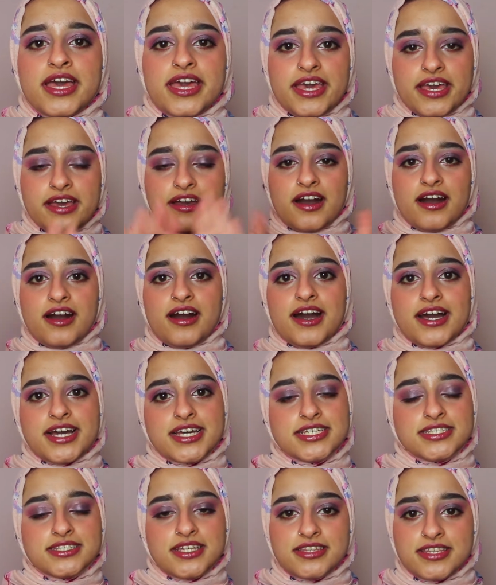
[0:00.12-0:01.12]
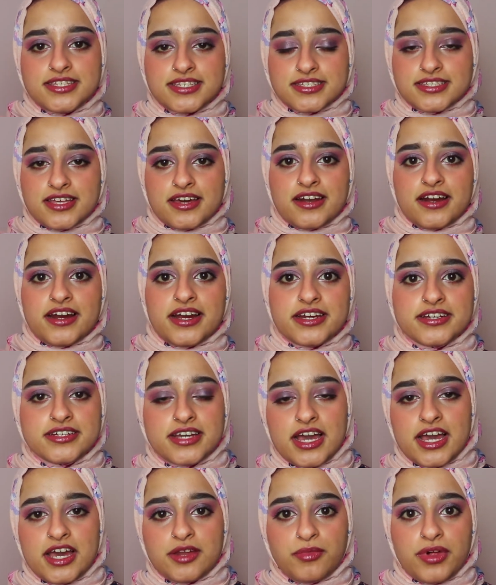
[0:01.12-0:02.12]
Hey guys, this is Sana
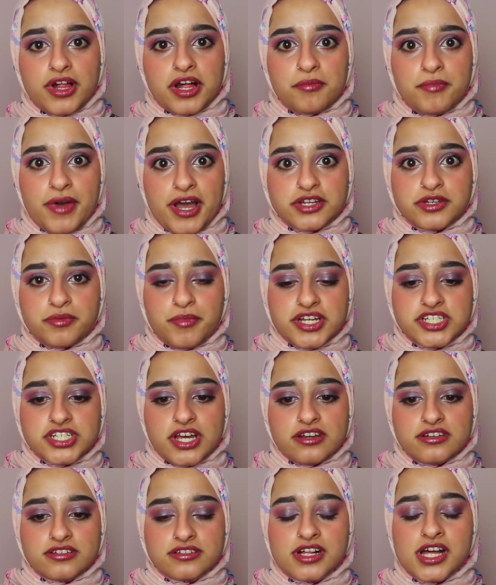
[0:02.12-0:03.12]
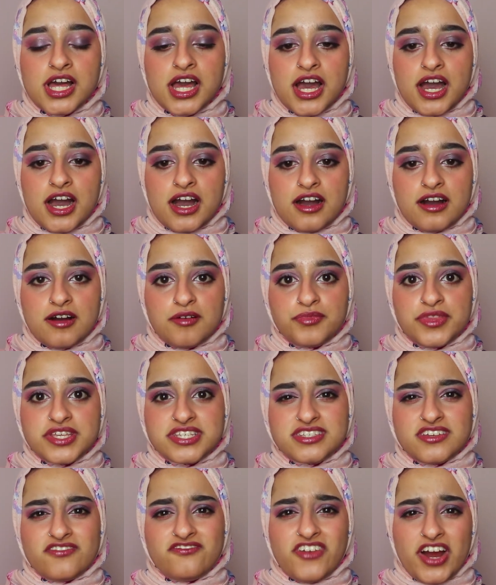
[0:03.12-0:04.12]
here and welcome back to my channel.
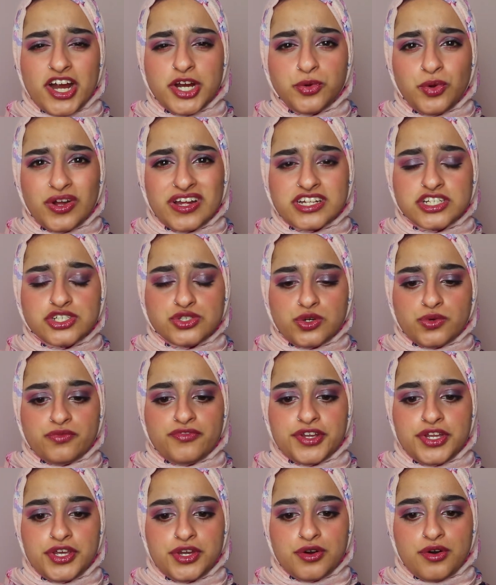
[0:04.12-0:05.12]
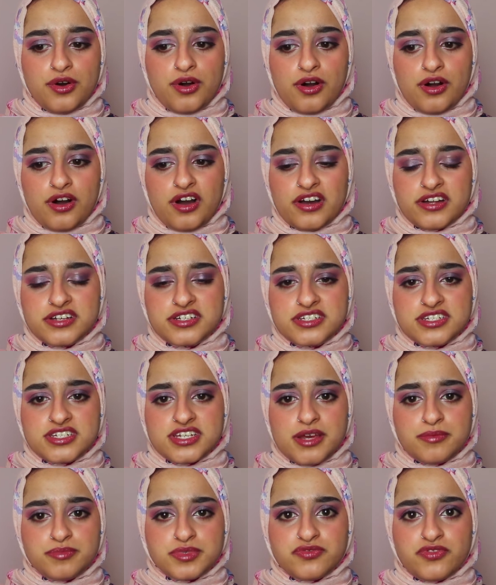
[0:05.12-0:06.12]
This is a very quick and short video on
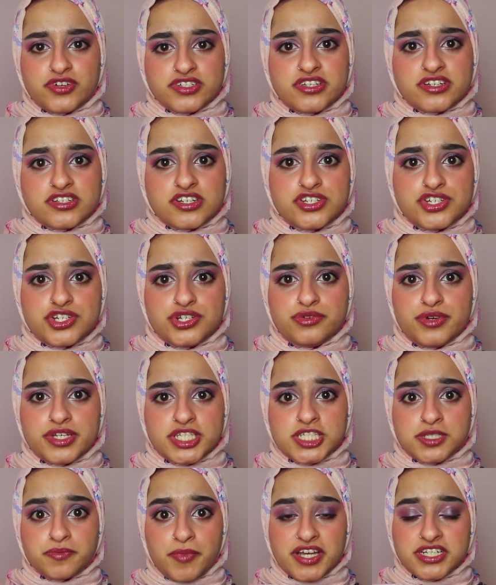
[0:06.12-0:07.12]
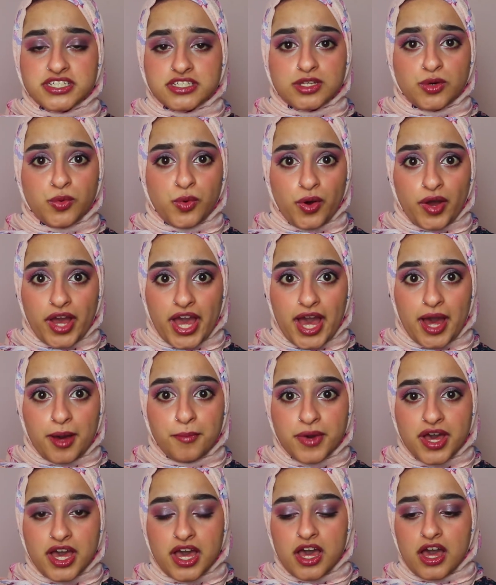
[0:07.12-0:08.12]
tips for section 2, especially the
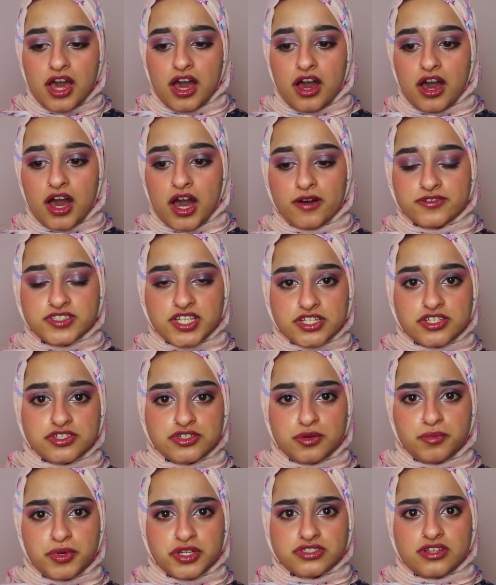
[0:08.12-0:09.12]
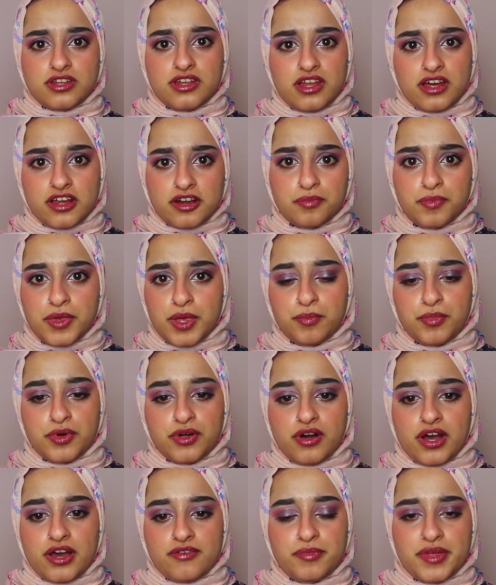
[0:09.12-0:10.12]
vocab of section 2 because a lot of
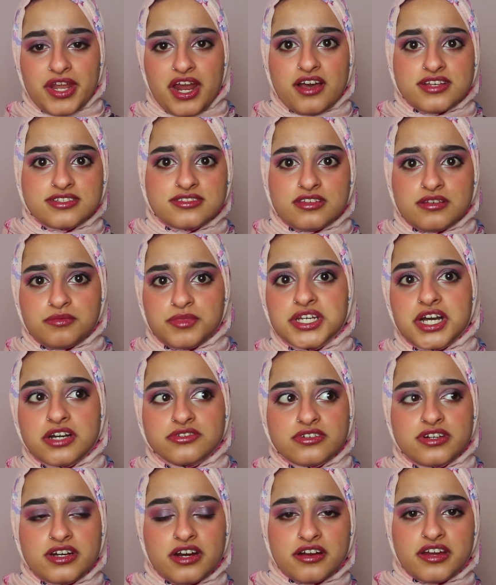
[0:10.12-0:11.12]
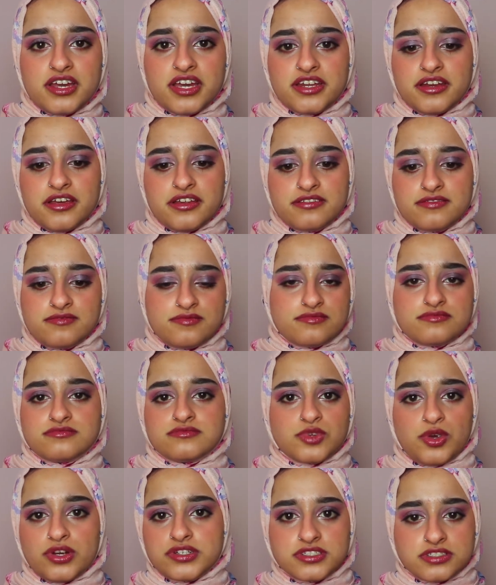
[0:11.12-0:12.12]
people have been asking me how to learn it and
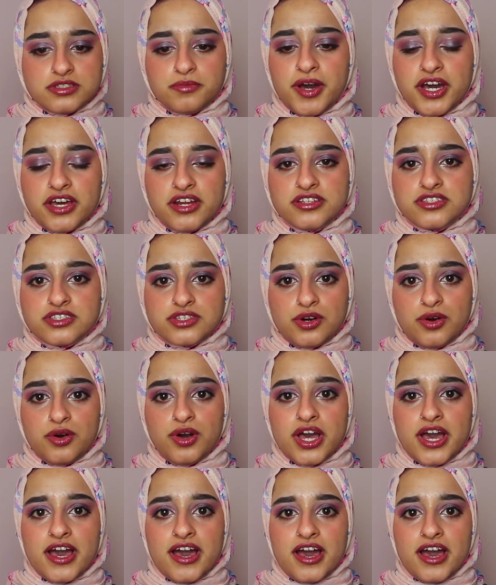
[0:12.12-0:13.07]
questions about it. So